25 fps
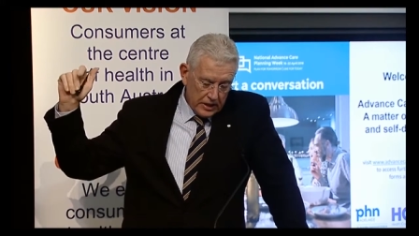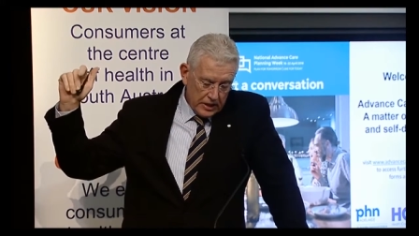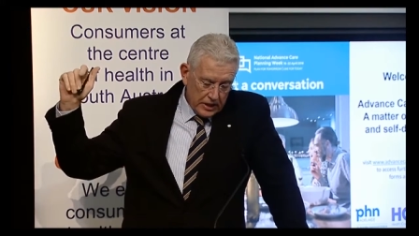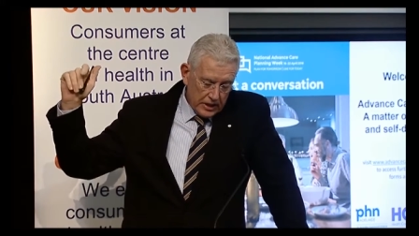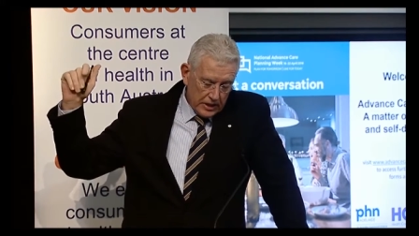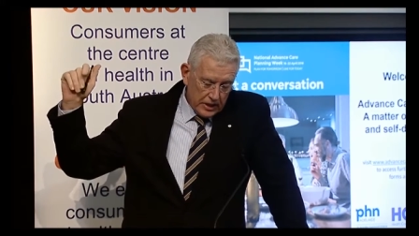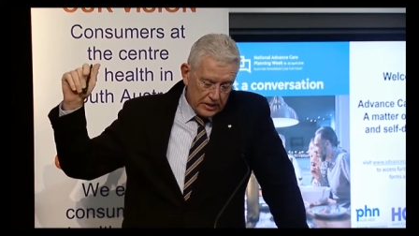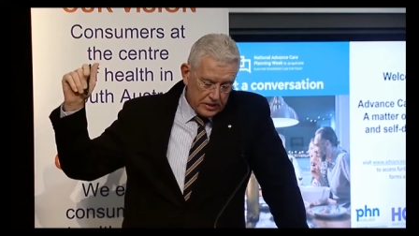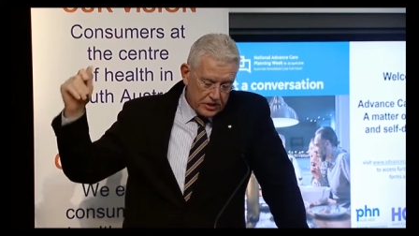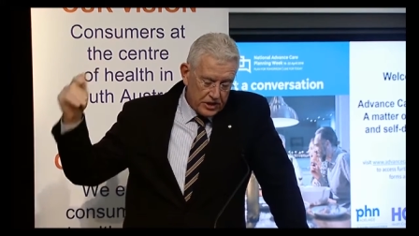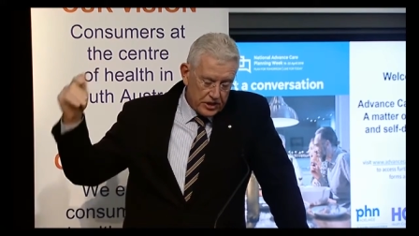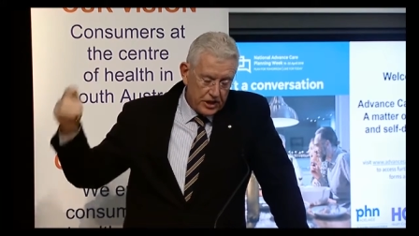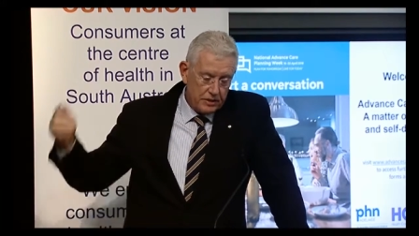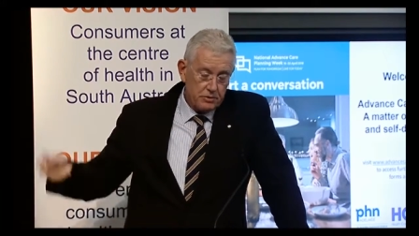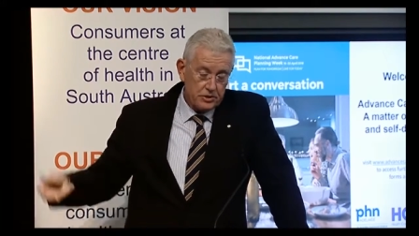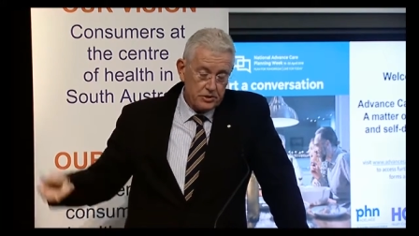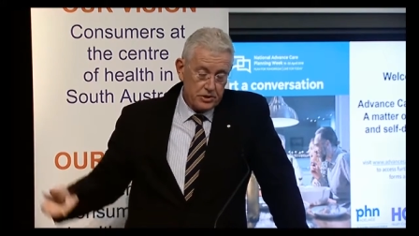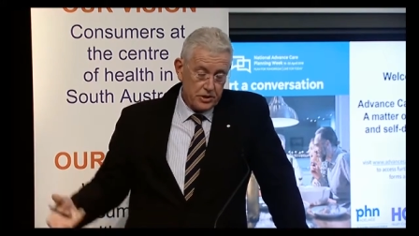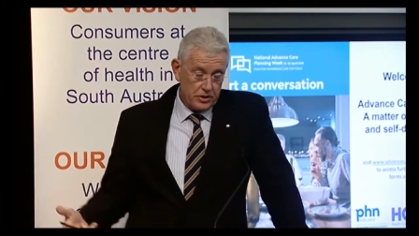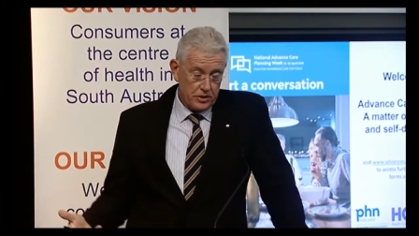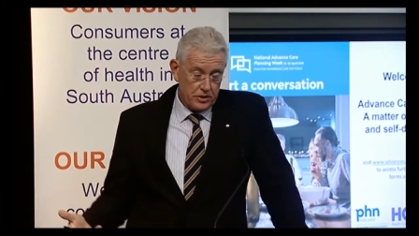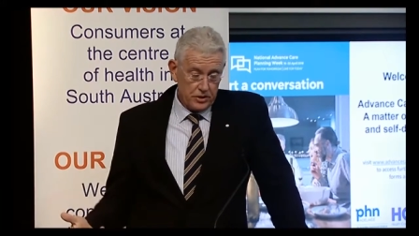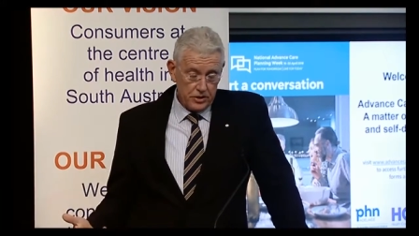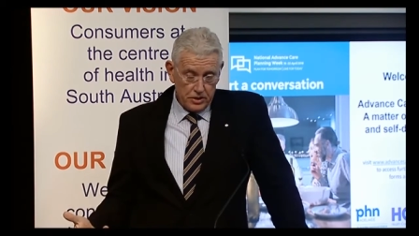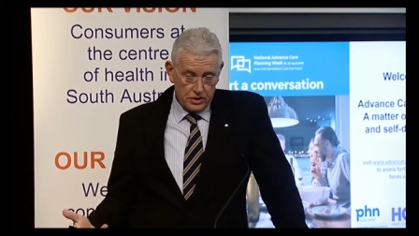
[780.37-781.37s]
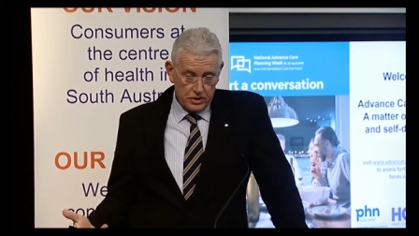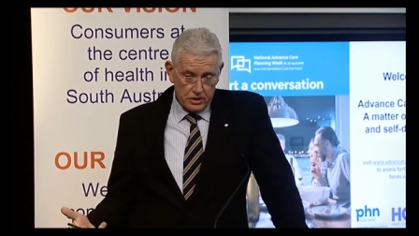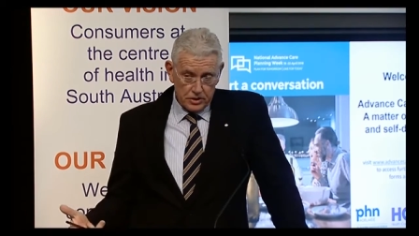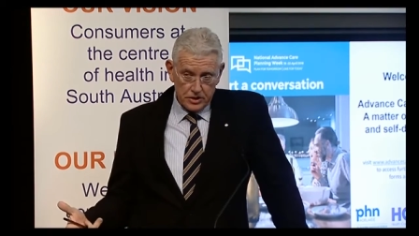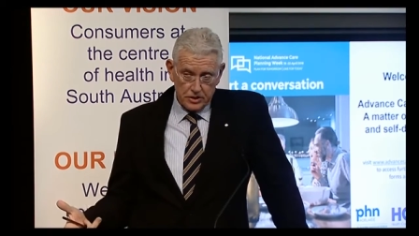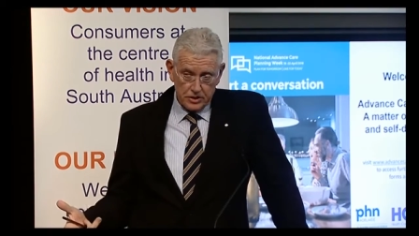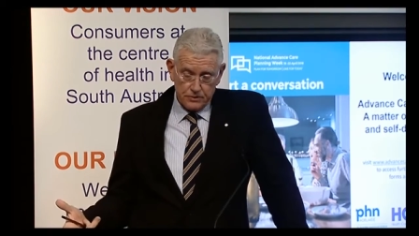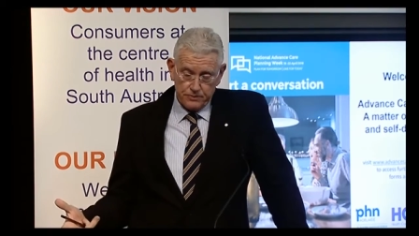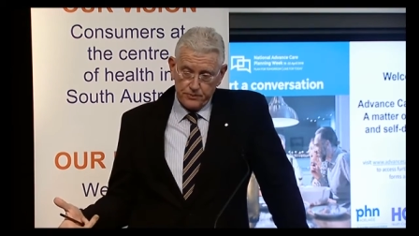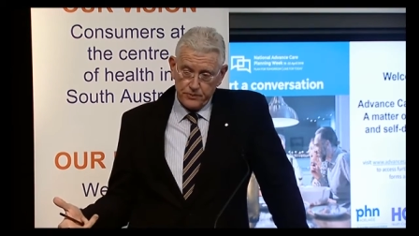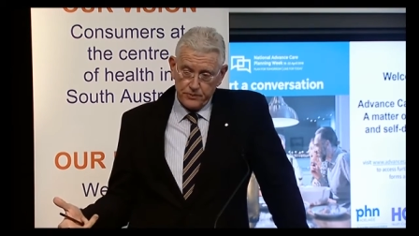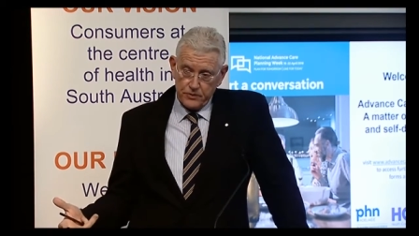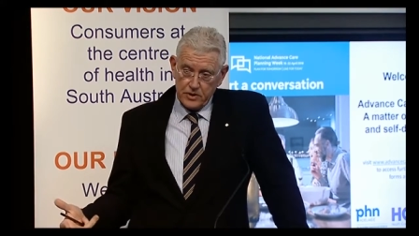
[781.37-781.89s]
and she was a nurse,
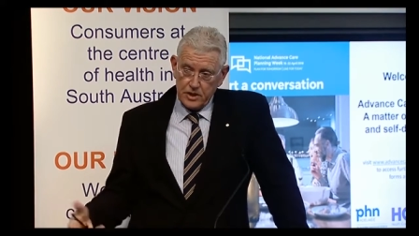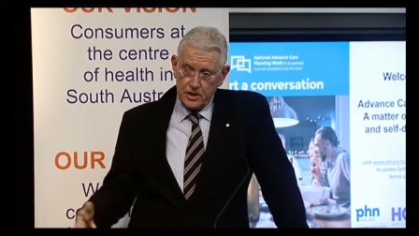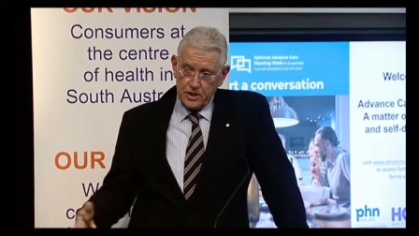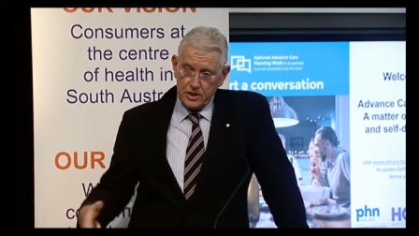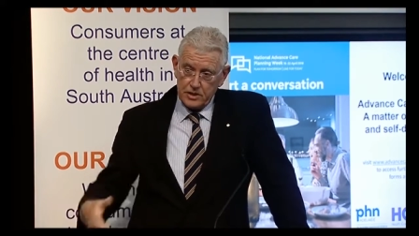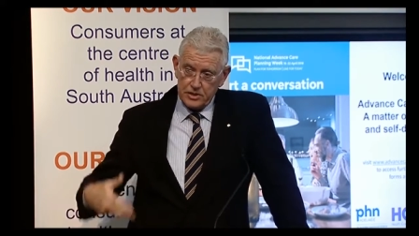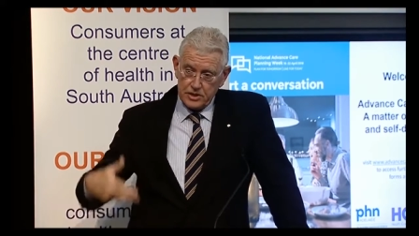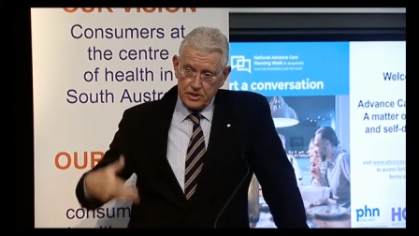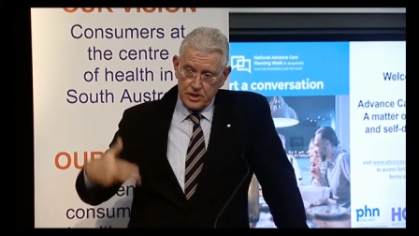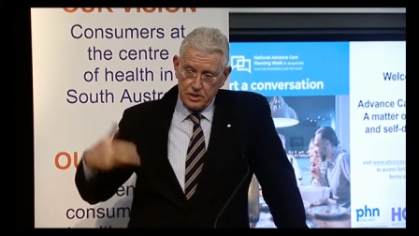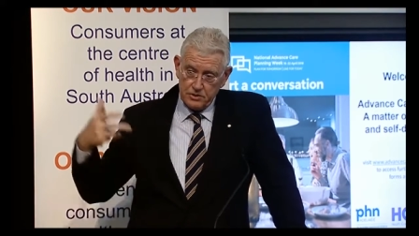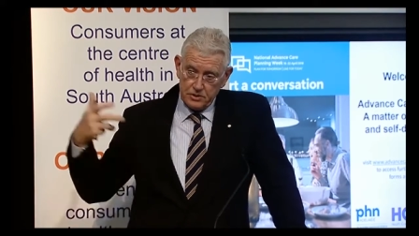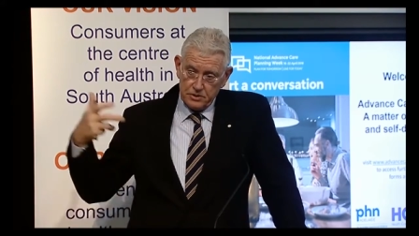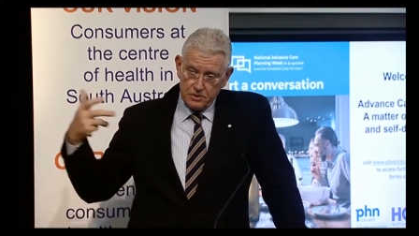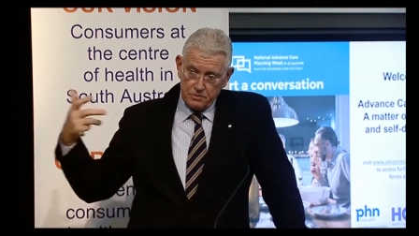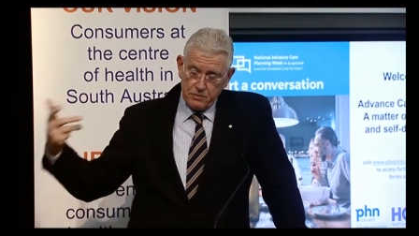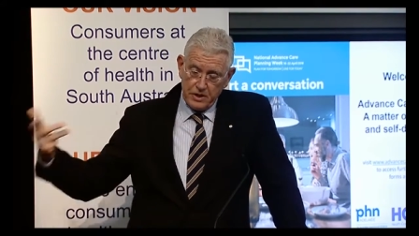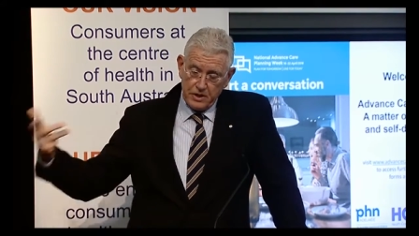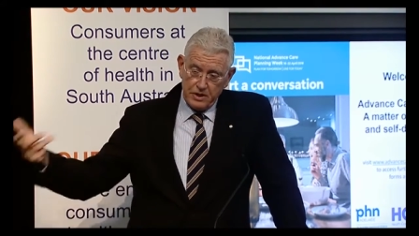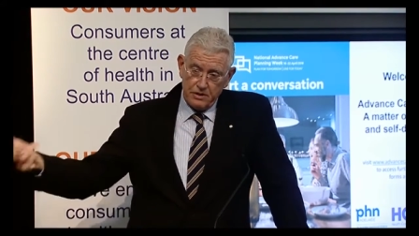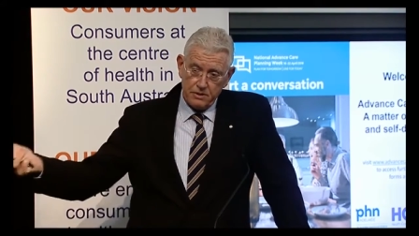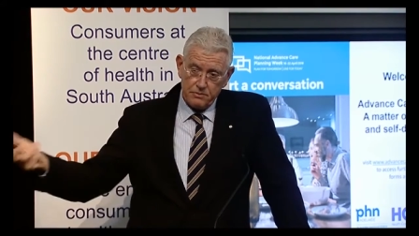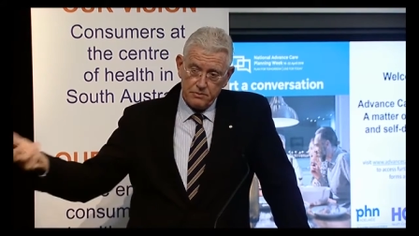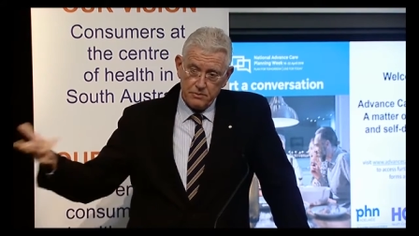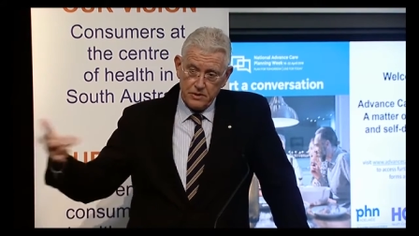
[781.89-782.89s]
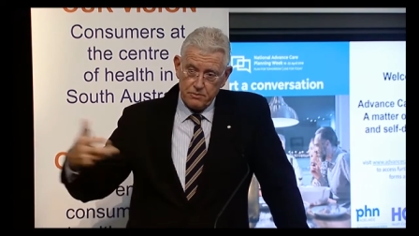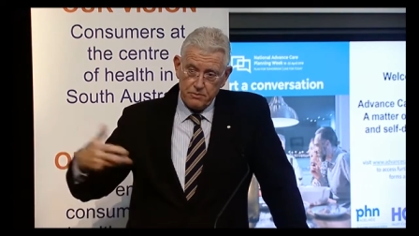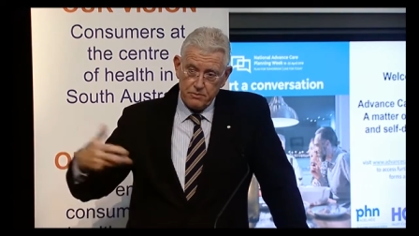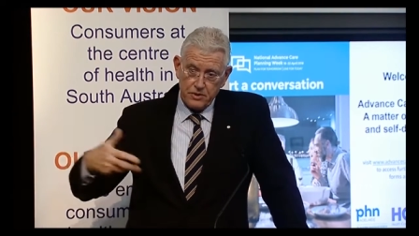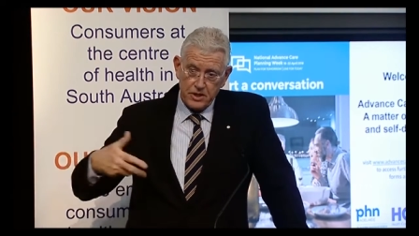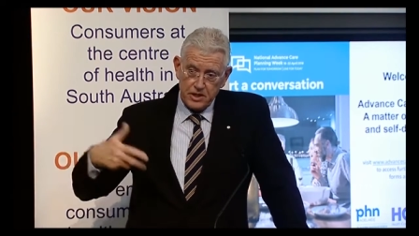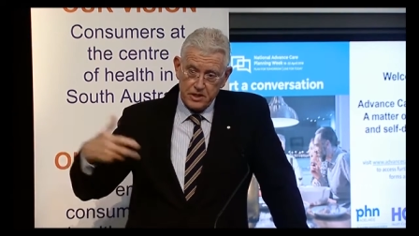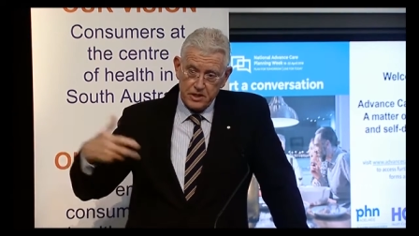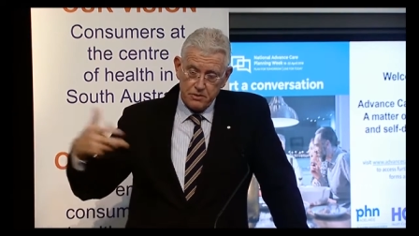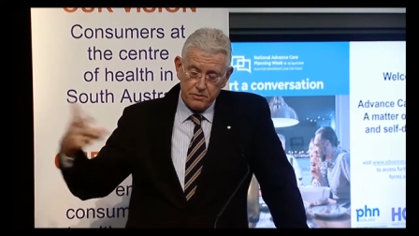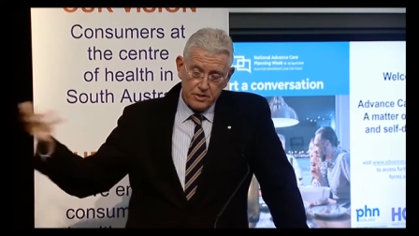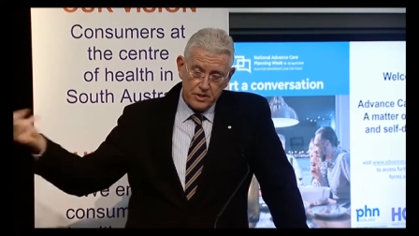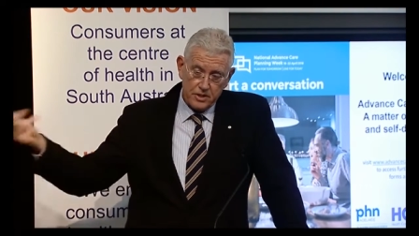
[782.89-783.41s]
and she was married my
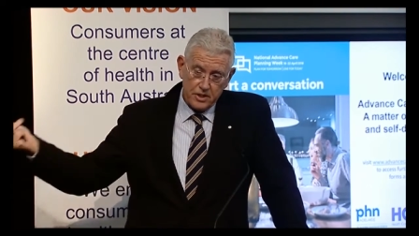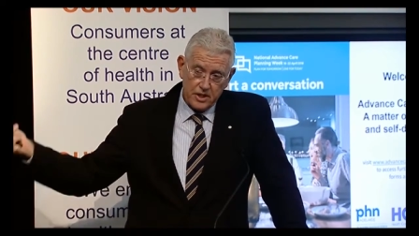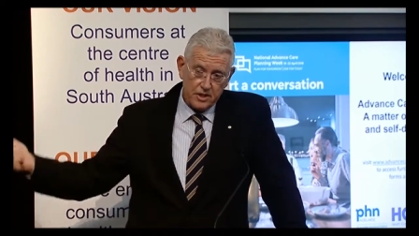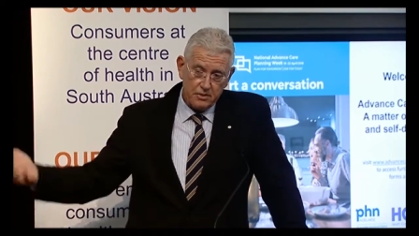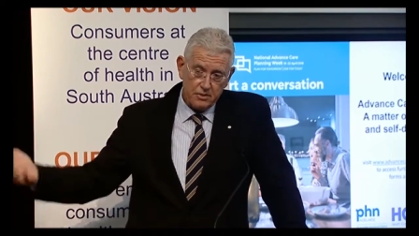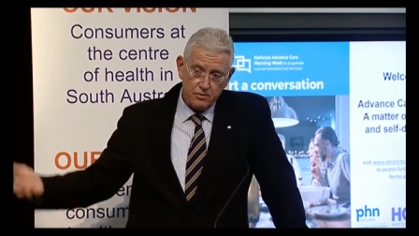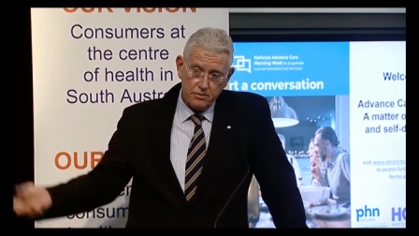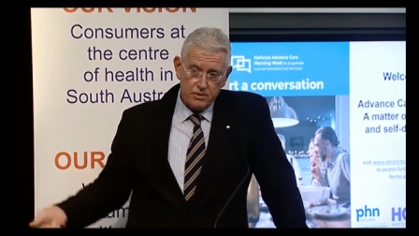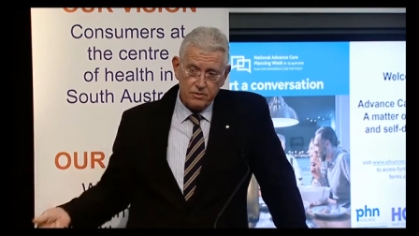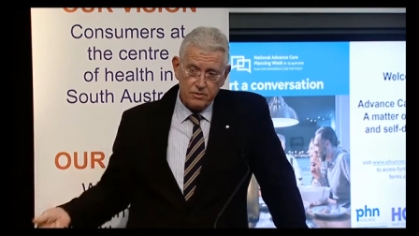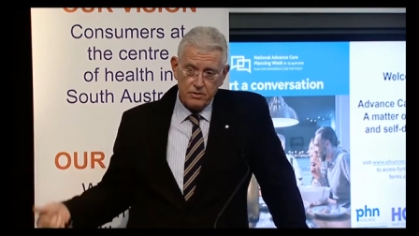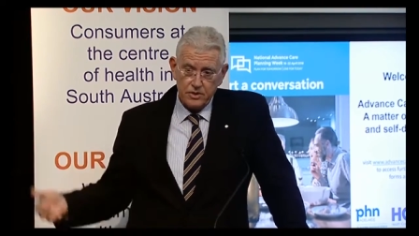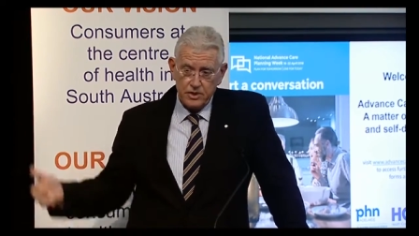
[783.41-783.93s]
brother when they were